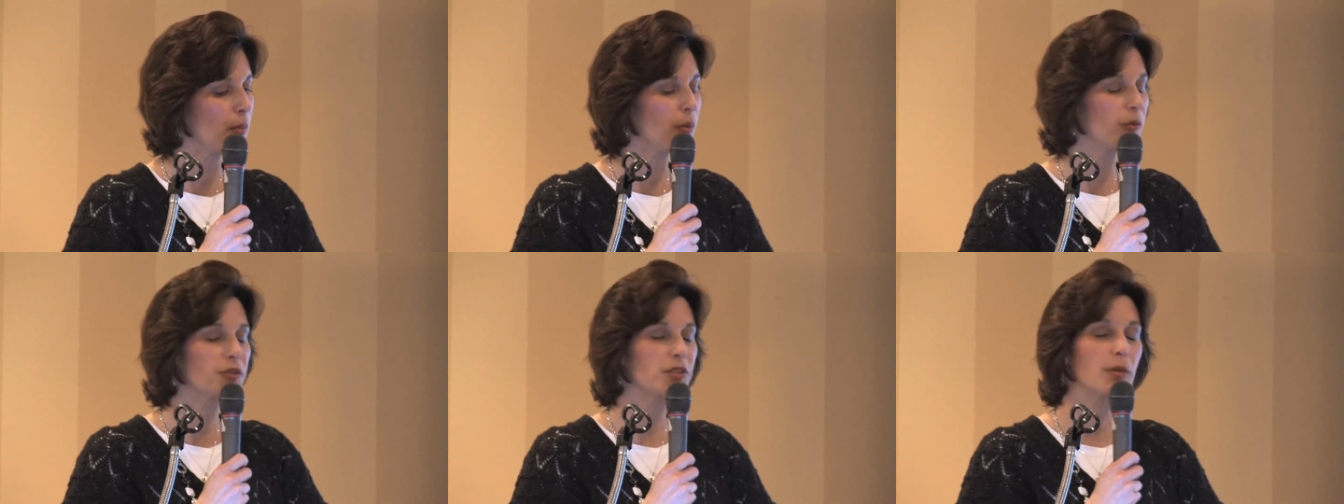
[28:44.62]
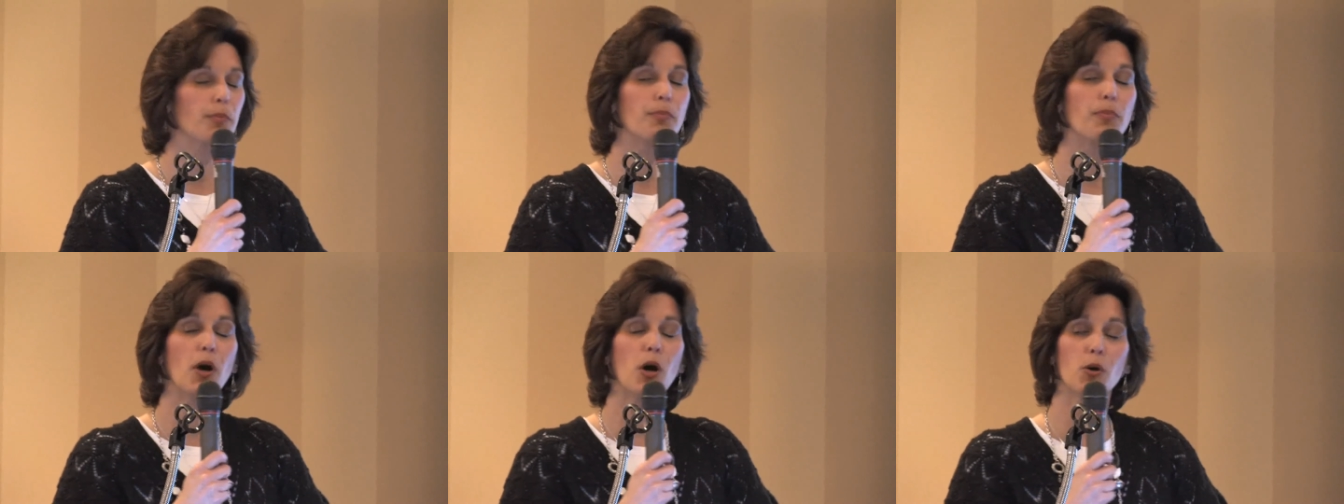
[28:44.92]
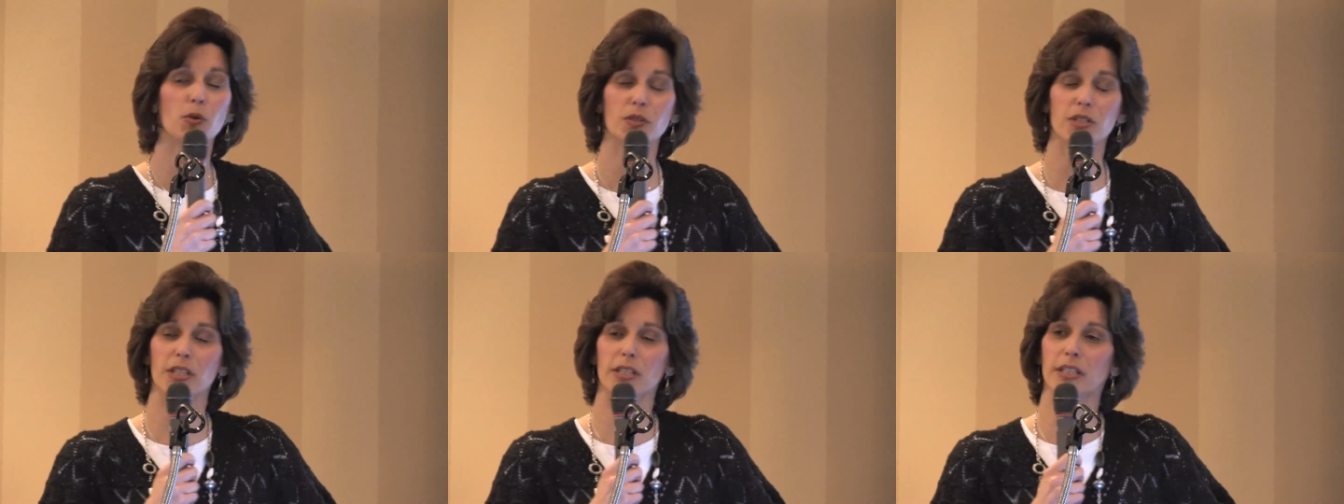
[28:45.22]

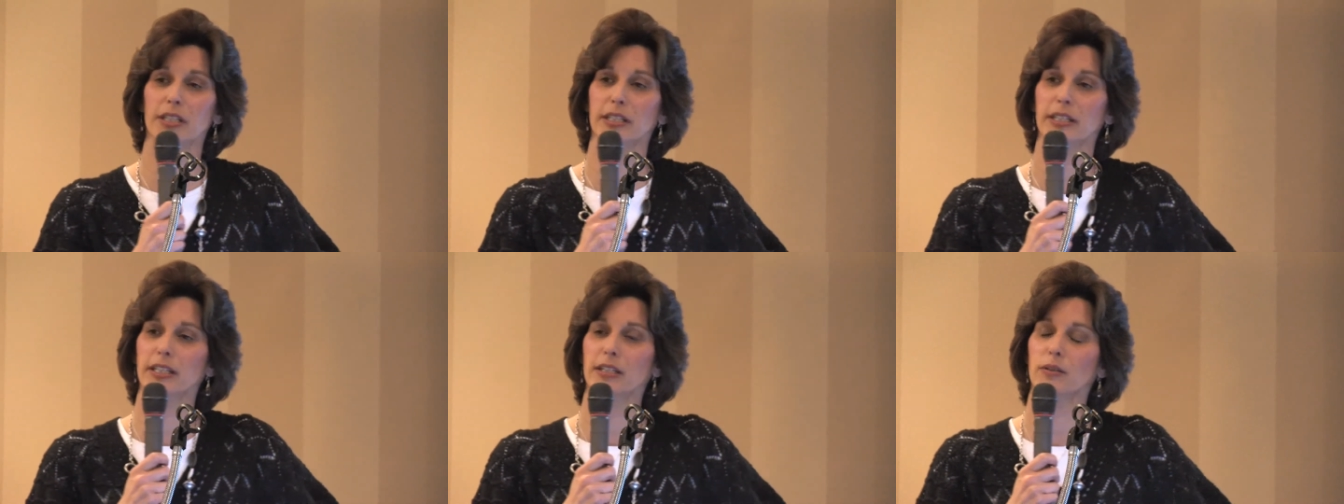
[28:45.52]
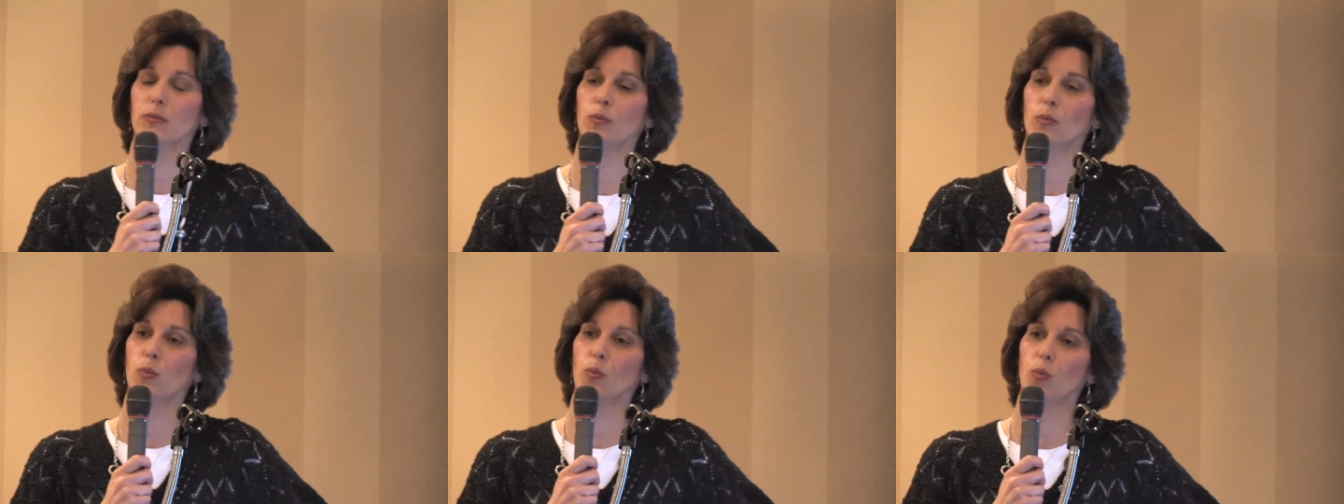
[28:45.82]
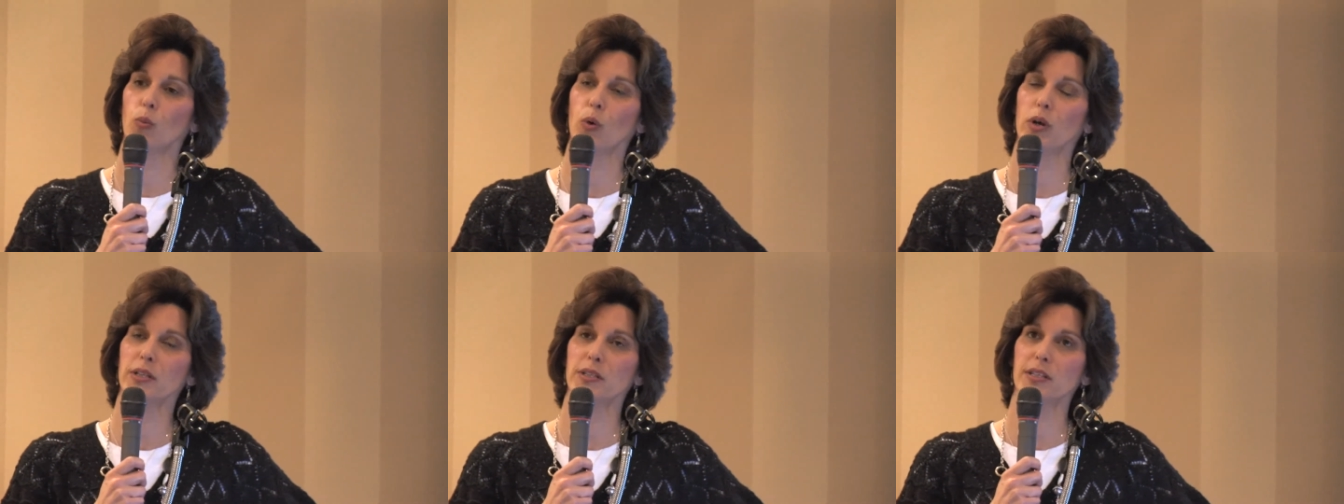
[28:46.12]
Supposedly,
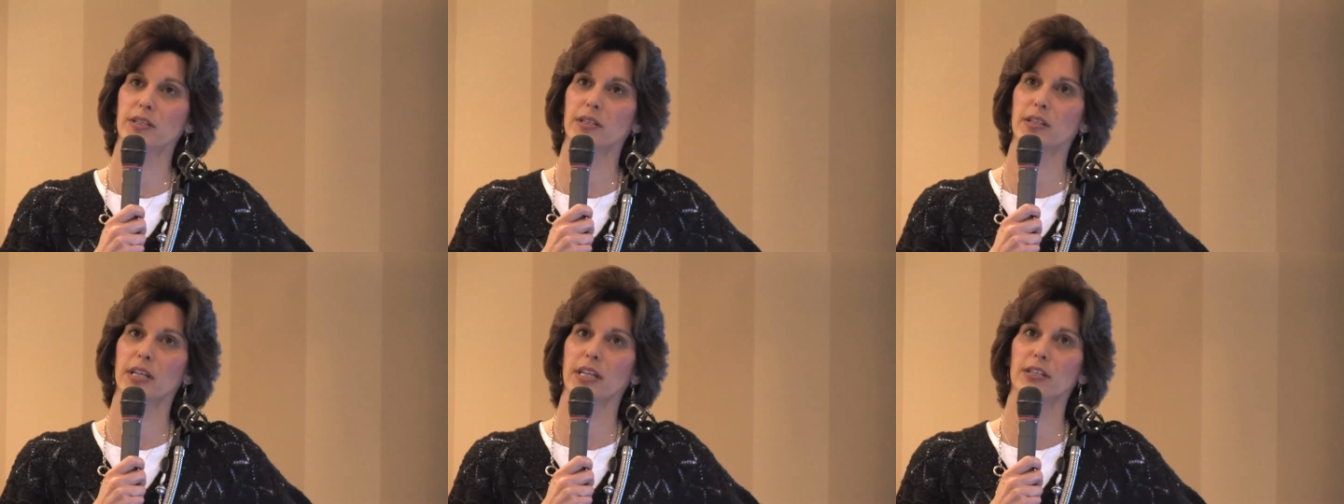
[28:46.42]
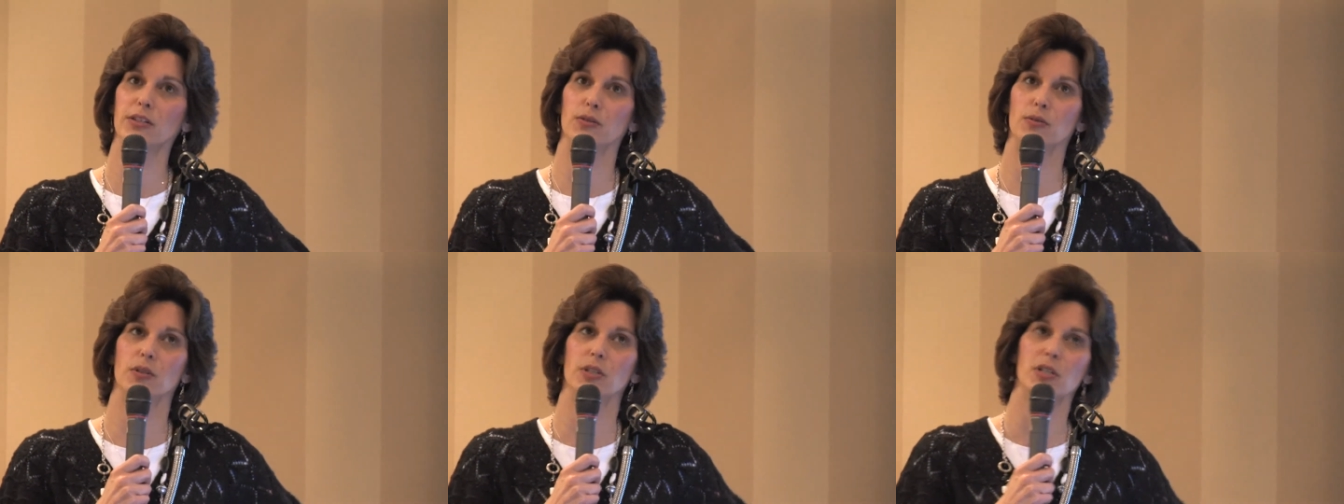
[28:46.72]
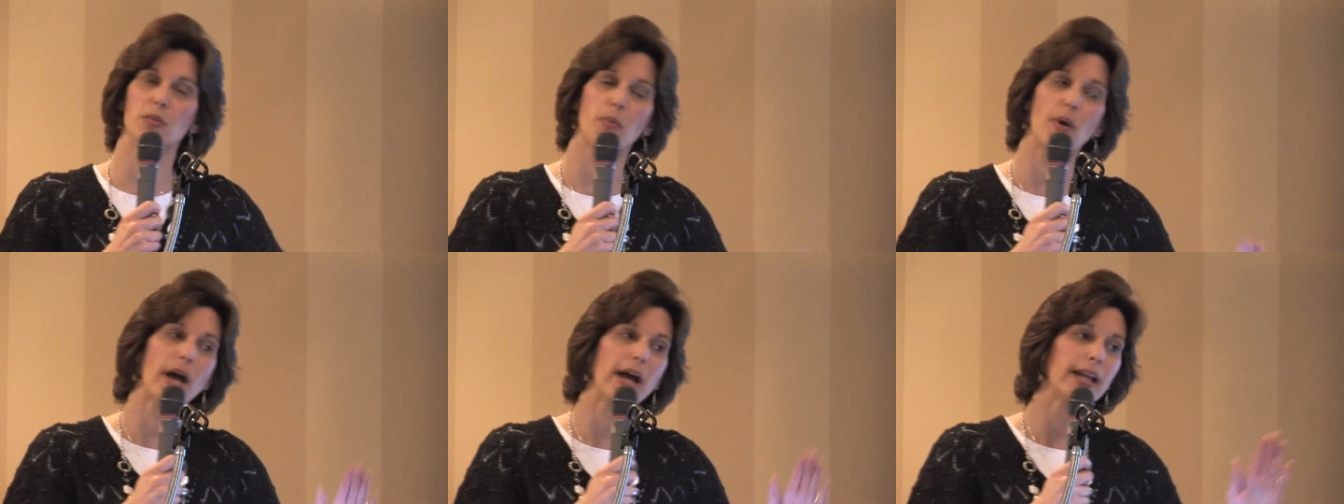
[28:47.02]
once they do
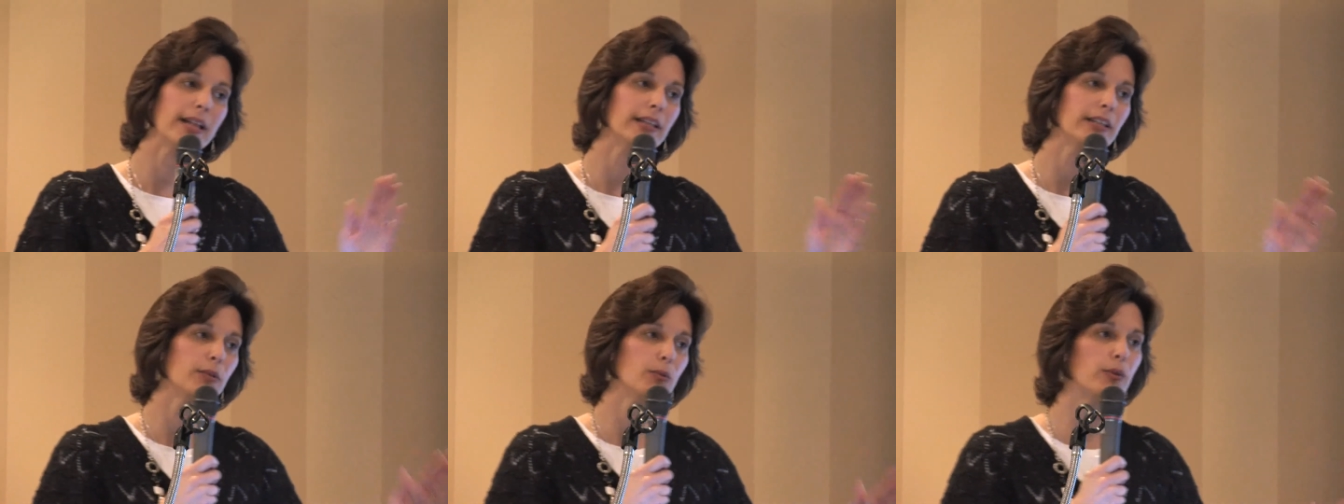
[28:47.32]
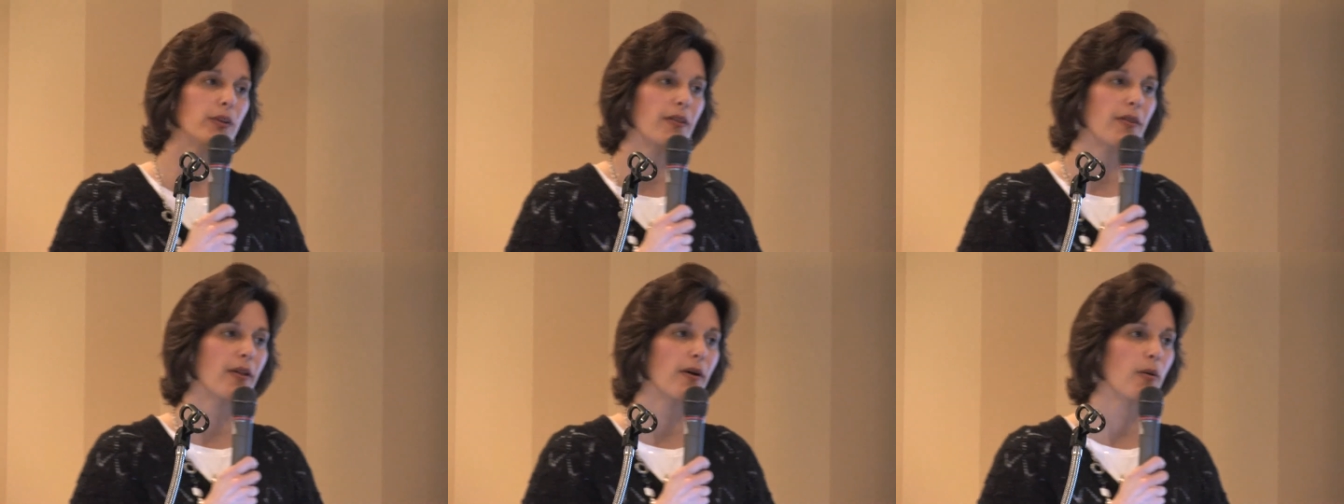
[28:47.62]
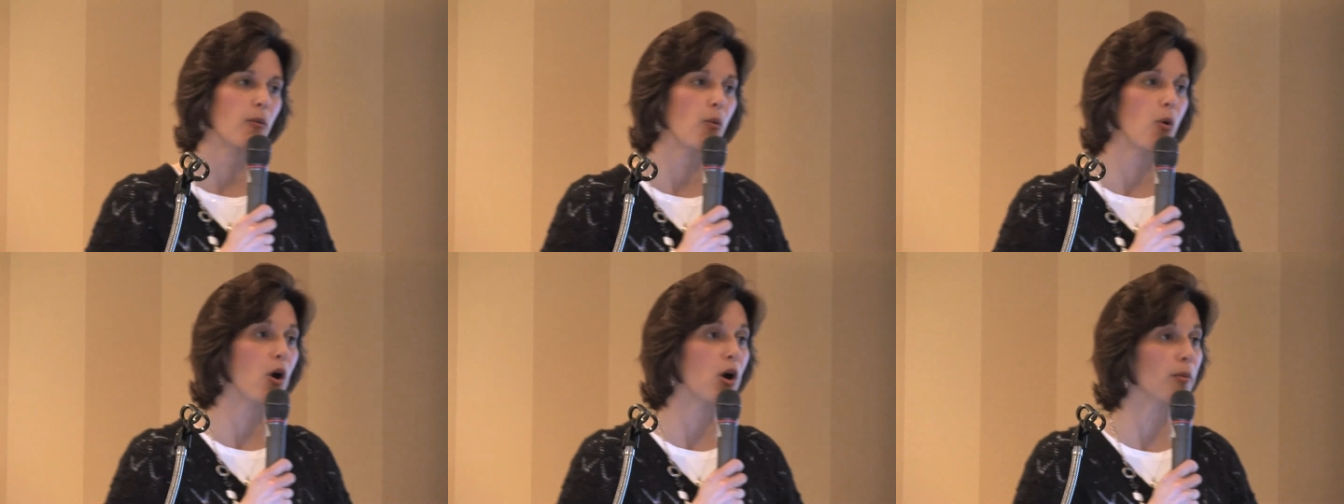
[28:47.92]
this pilot with
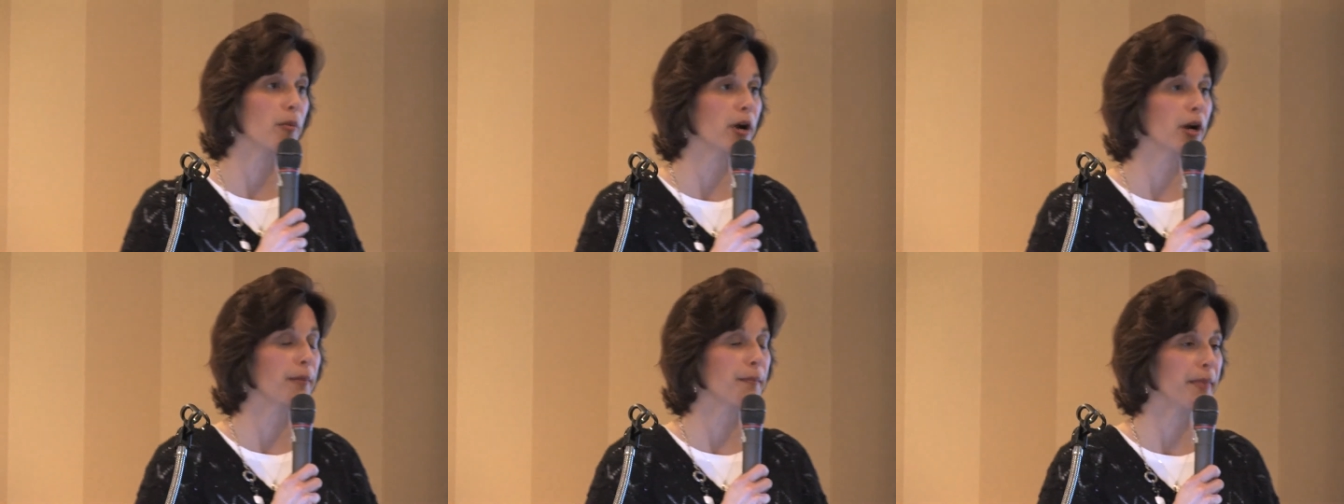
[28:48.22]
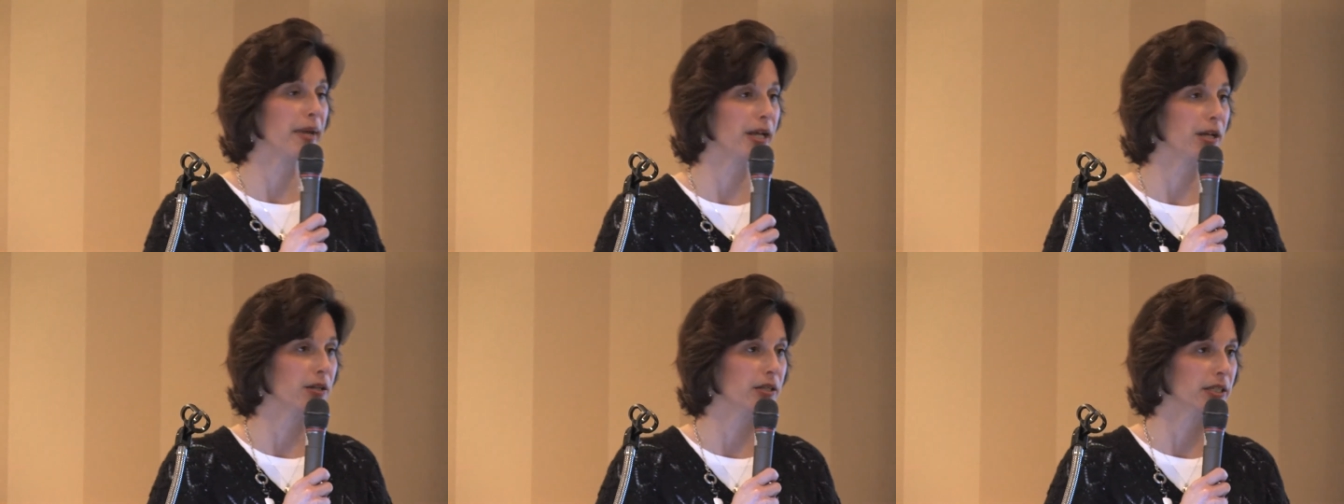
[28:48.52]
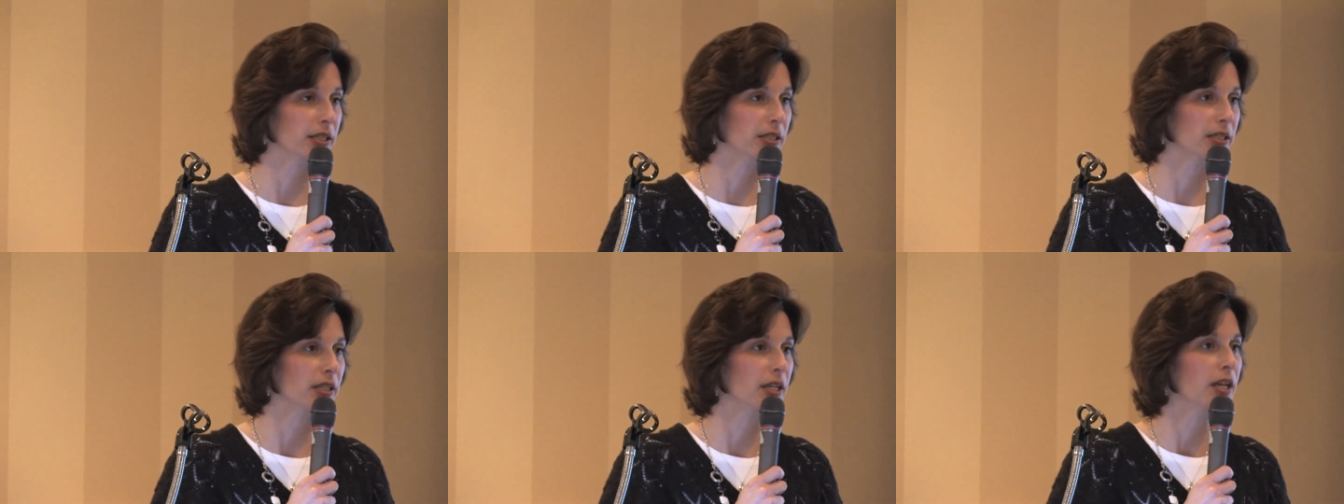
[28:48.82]
the Walmart
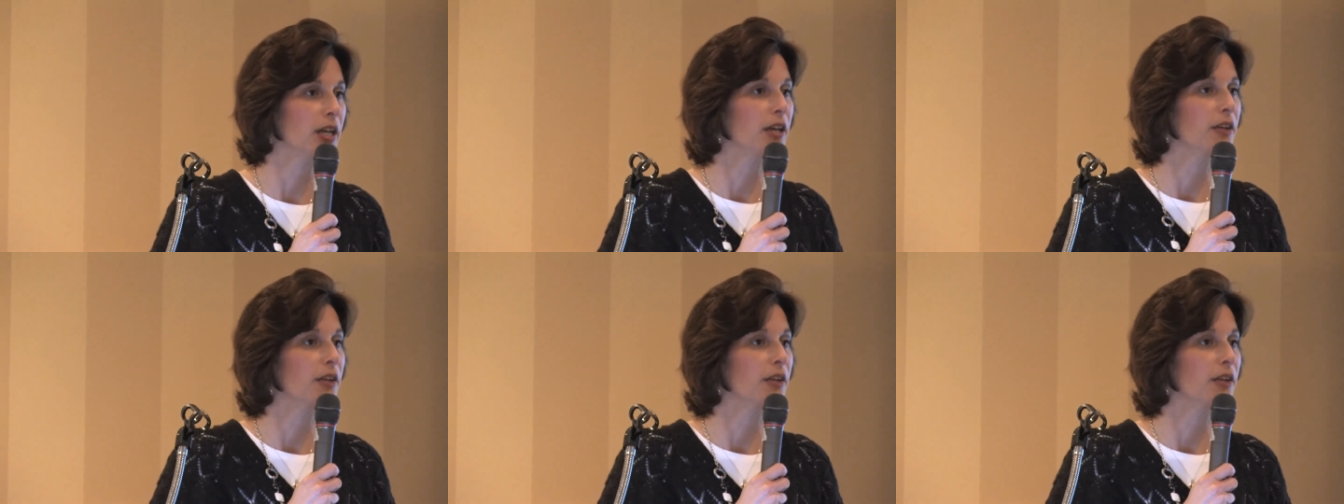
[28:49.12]
mail-in,